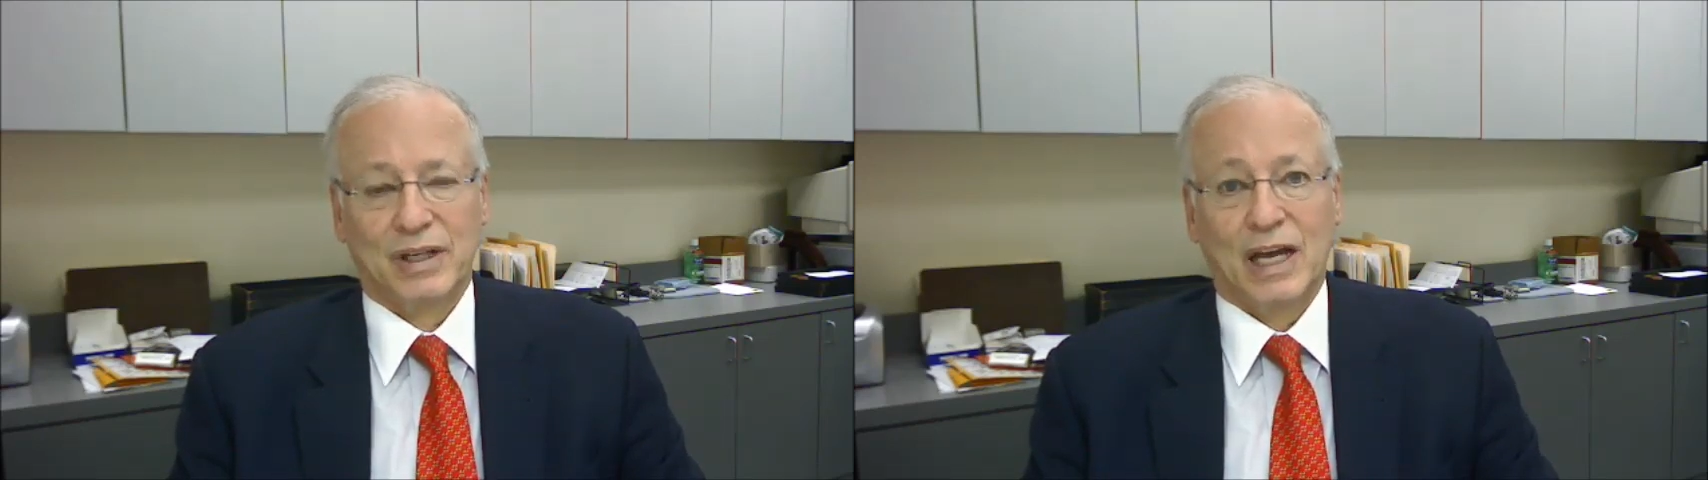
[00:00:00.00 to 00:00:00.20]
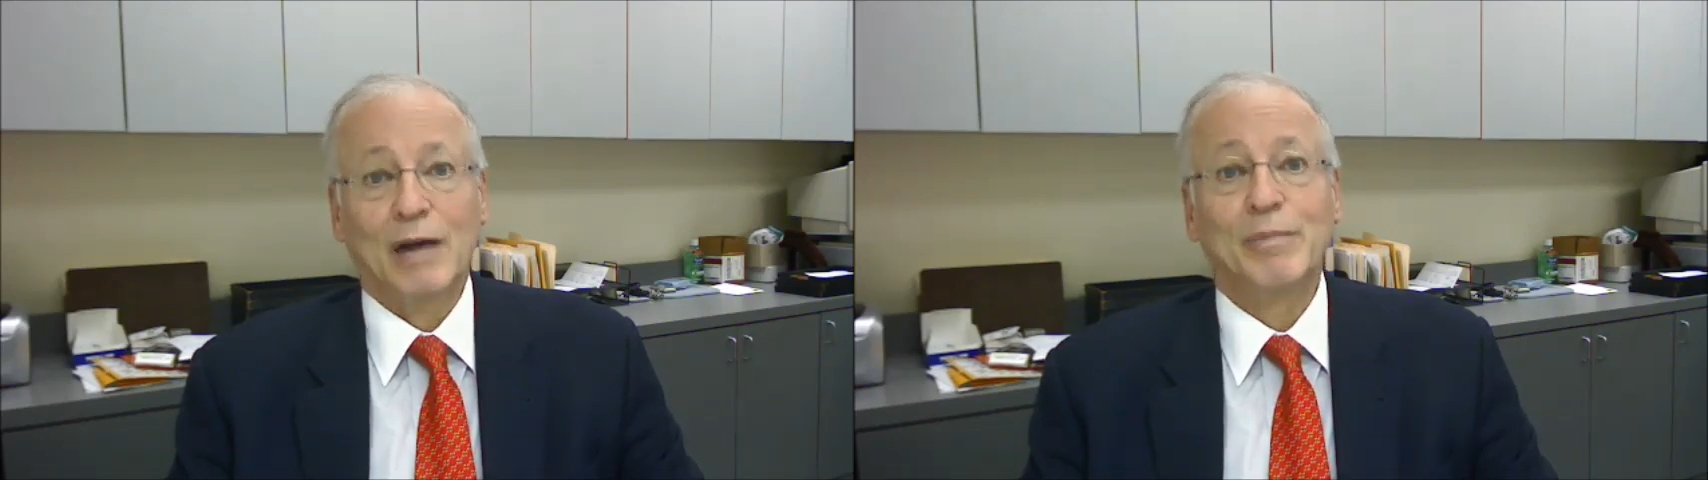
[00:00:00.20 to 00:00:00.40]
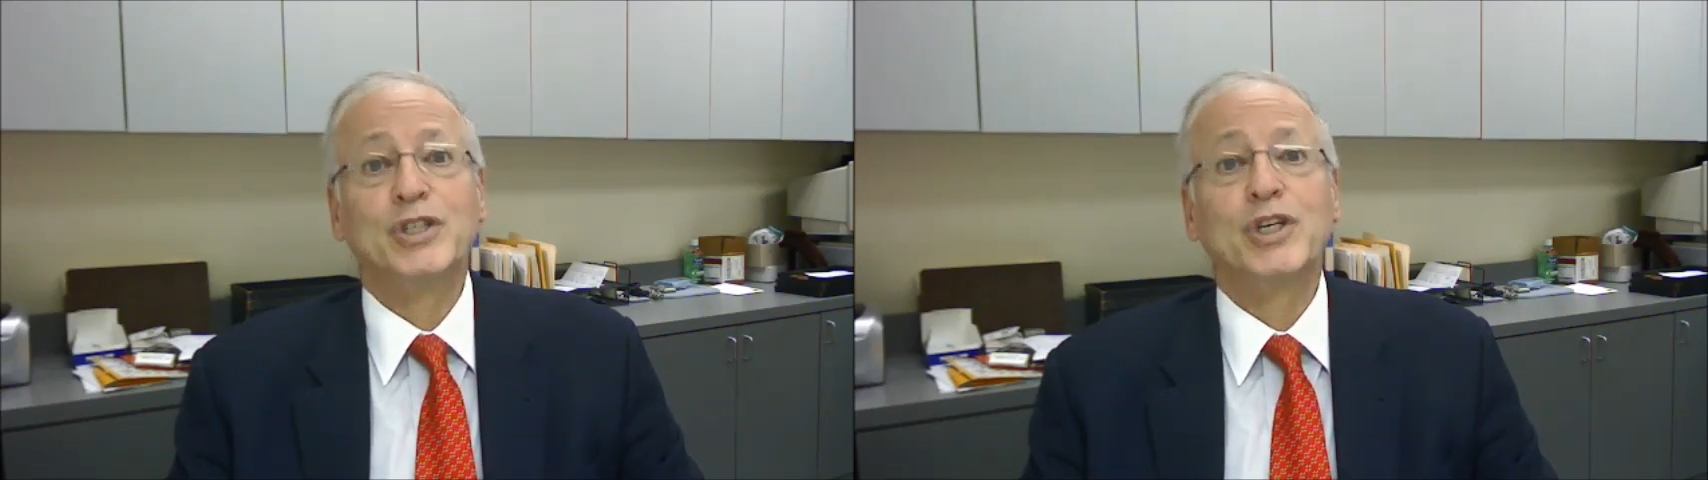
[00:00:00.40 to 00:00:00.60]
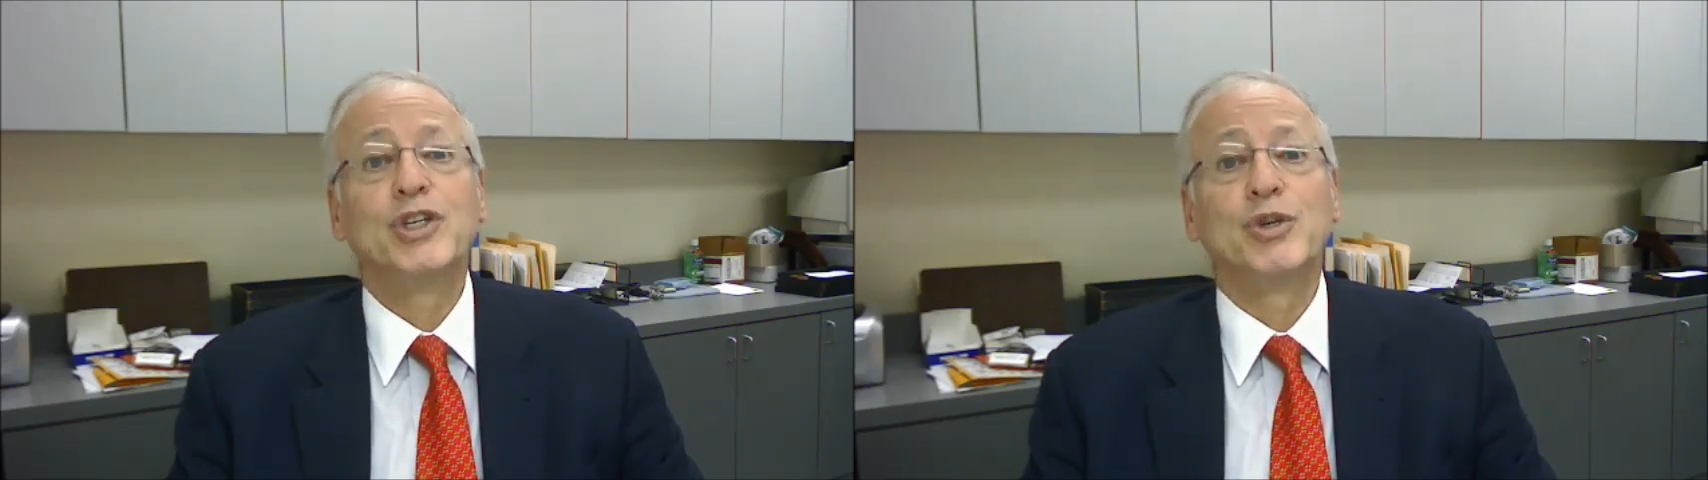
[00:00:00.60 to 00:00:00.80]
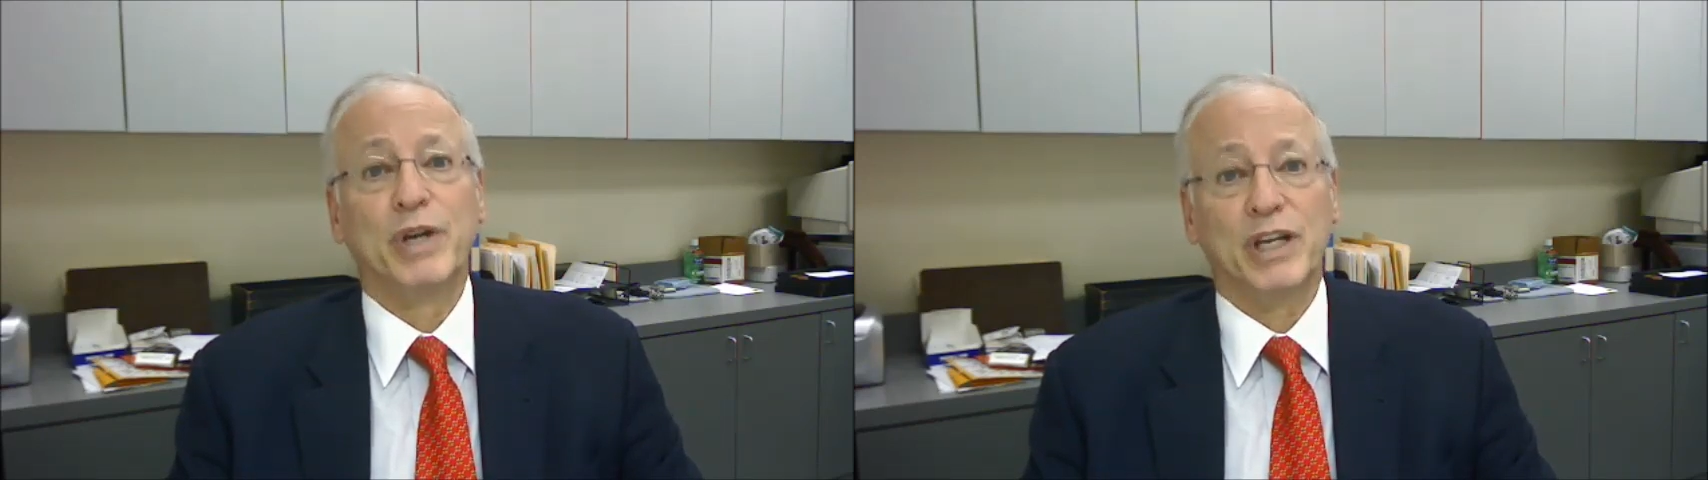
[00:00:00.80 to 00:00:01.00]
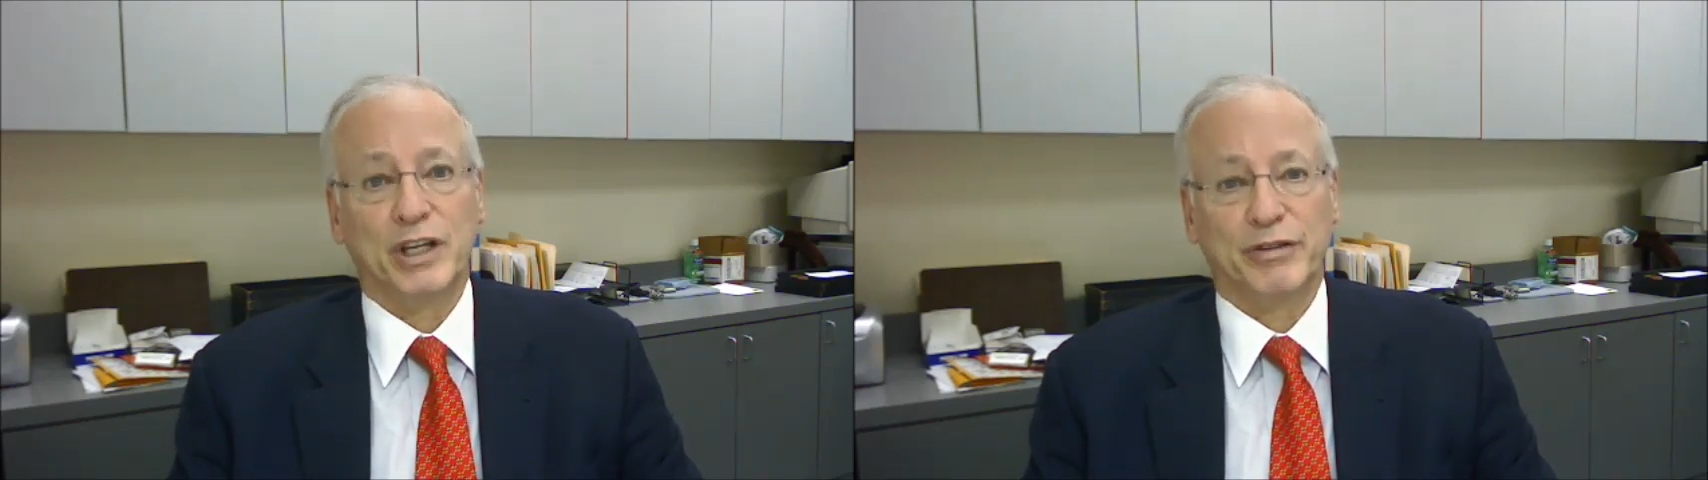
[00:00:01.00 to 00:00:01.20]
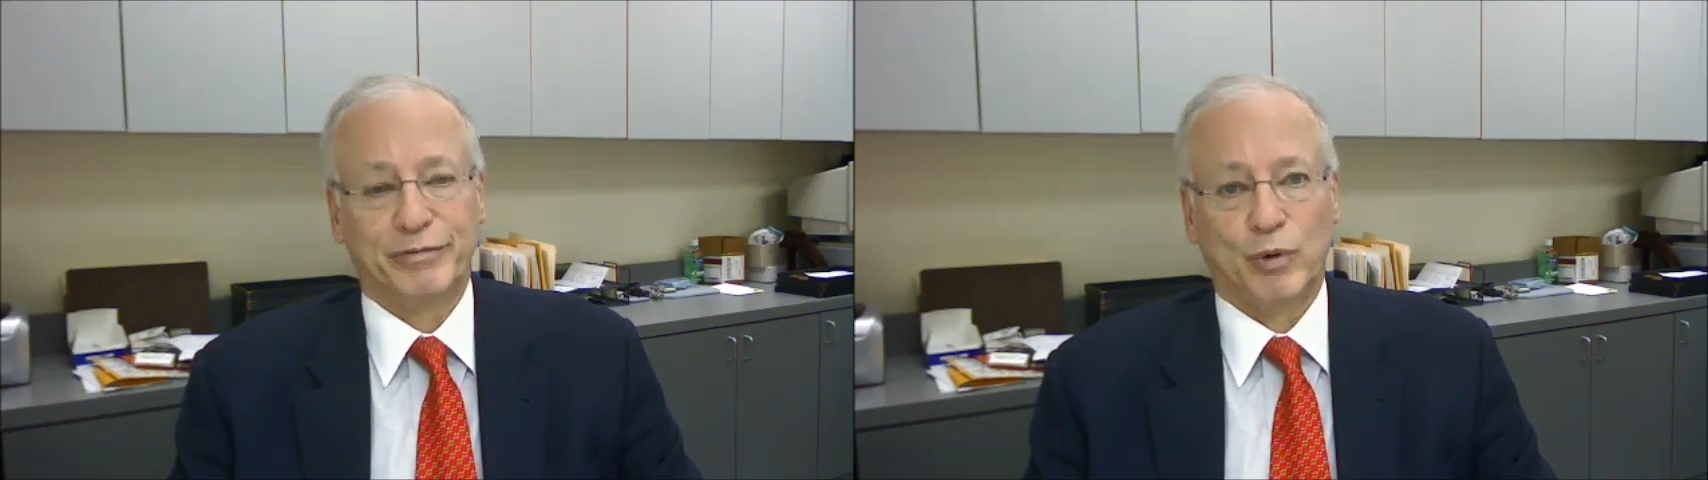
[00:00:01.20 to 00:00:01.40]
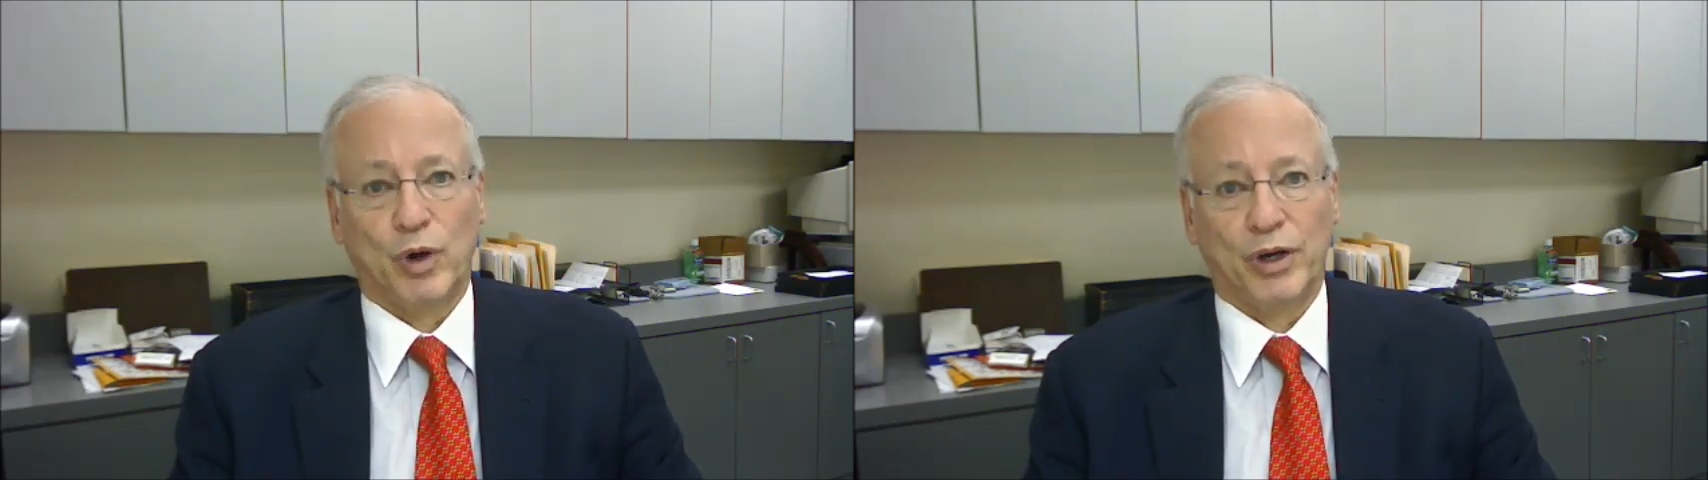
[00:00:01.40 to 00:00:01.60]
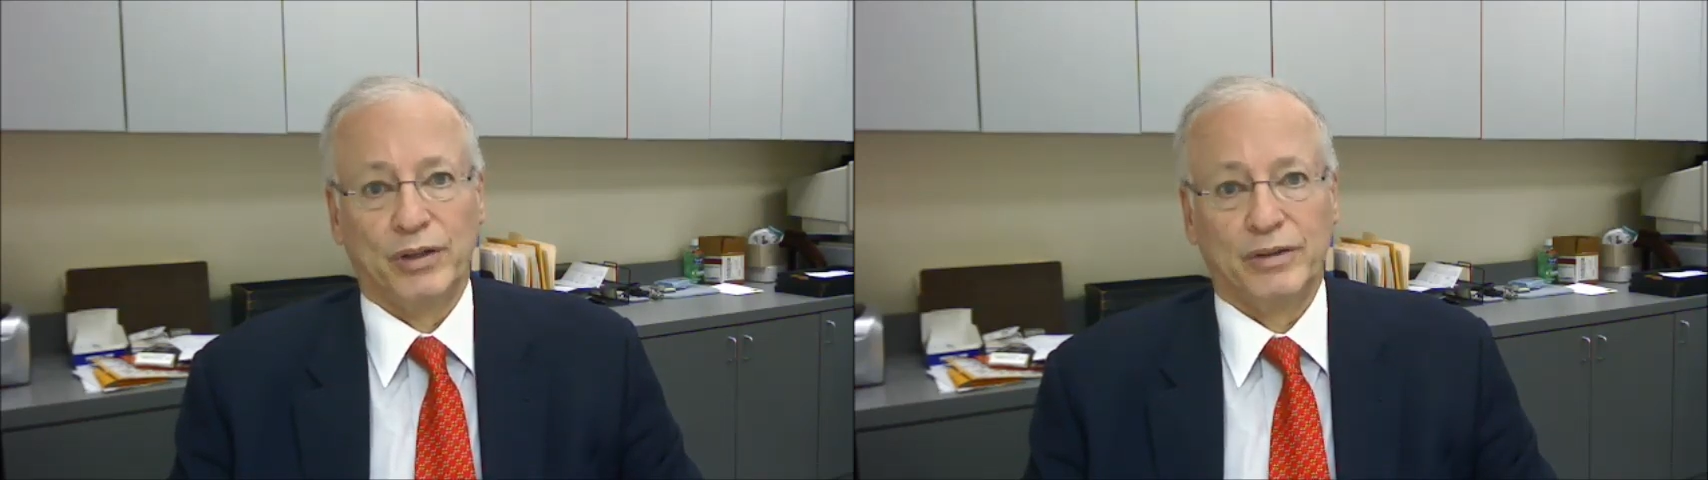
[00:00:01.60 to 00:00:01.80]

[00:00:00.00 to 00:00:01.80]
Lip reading: How much can you really afford?